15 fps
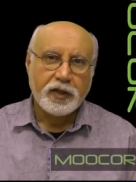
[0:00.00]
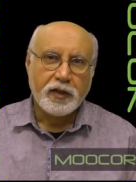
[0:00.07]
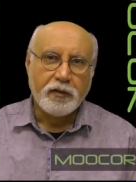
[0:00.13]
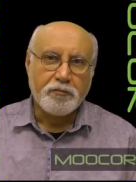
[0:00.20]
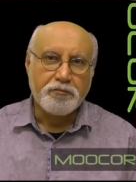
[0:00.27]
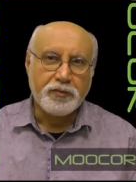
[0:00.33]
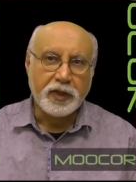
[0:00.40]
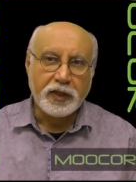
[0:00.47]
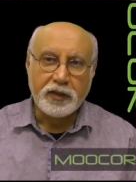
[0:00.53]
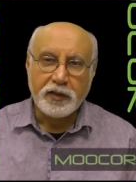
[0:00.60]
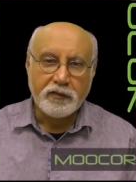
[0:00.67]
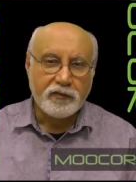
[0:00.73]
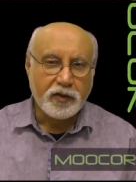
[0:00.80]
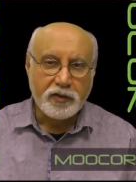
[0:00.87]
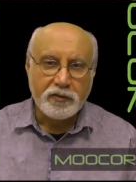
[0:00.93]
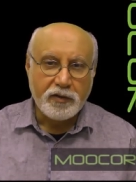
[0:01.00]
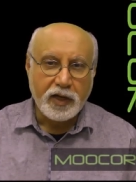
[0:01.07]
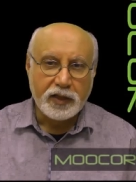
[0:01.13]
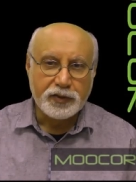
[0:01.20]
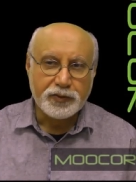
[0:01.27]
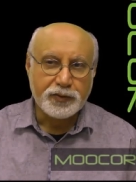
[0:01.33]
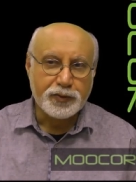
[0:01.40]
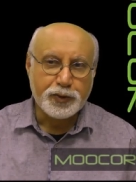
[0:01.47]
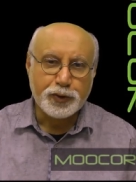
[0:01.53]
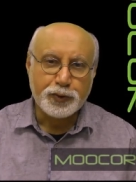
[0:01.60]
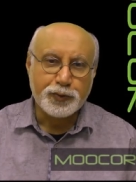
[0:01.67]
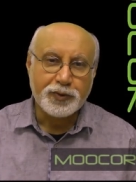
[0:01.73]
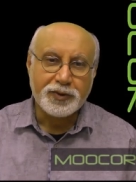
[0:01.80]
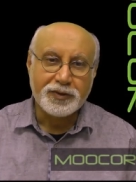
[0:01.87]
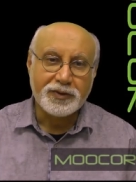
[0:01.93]
Many of our graduate
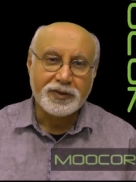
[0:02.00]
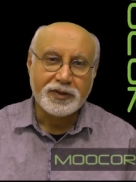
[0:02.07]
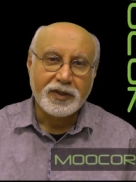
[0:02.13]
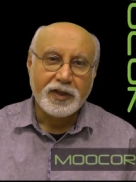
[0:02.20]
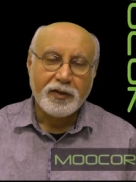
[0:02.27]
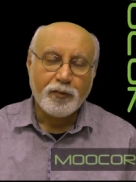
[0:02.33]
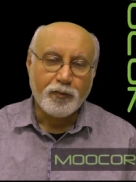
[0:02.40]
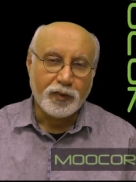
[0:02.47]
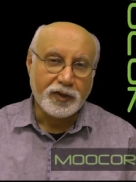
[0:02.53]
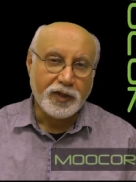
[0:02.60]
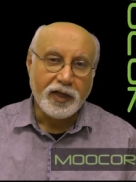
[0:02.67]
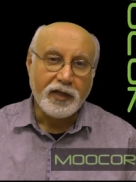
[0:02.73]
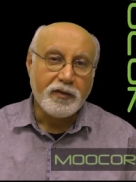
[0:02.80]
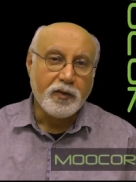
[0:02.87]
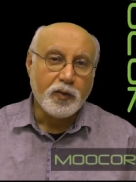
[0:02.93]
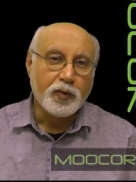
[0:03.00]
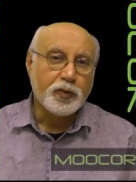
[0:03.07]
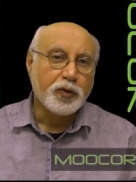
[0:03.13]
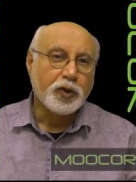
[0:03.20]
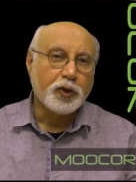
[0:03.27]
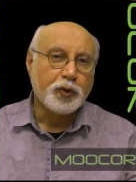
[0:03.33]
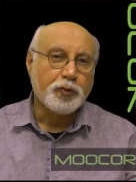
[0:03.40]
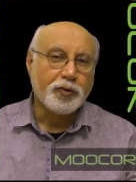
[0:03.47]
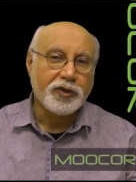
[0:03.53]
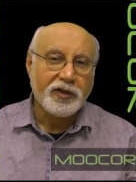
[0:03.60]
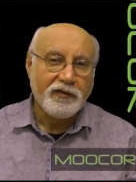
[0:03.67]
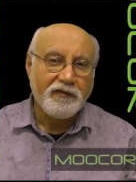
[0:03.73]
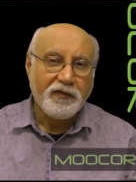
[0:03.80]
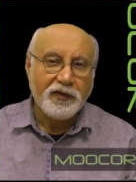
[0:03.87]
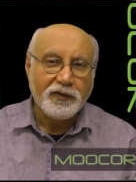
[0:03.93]
students, when they go to a
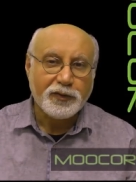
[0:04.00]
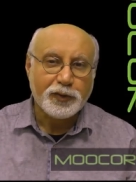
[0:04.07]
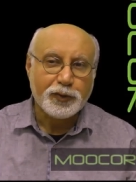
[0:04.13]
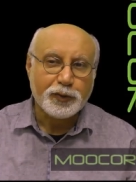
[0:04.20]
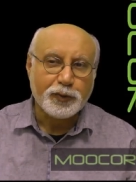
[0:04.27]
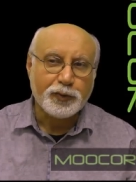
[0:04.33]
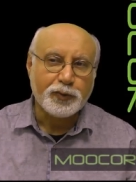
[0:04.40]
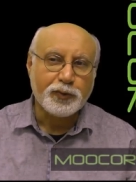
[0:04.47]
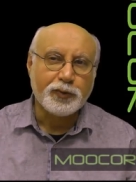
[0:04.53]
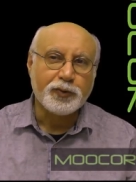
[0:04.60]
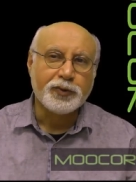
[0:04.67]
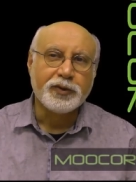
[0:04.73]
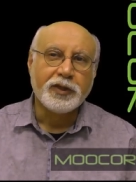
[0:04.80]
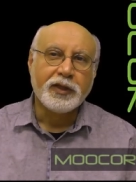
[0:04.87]
different school,